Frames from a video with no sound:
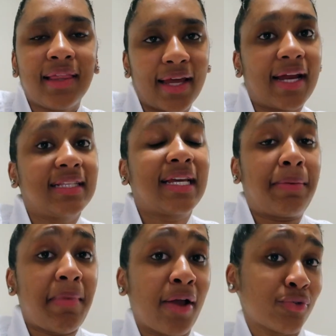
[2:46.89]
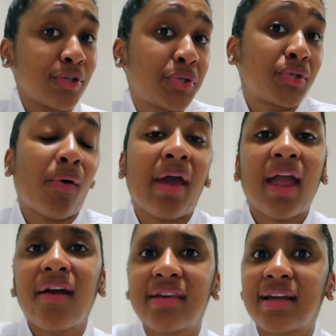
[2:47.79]
like I said, I'm naturally so
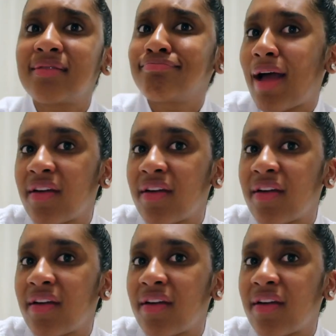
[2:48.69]
hairy that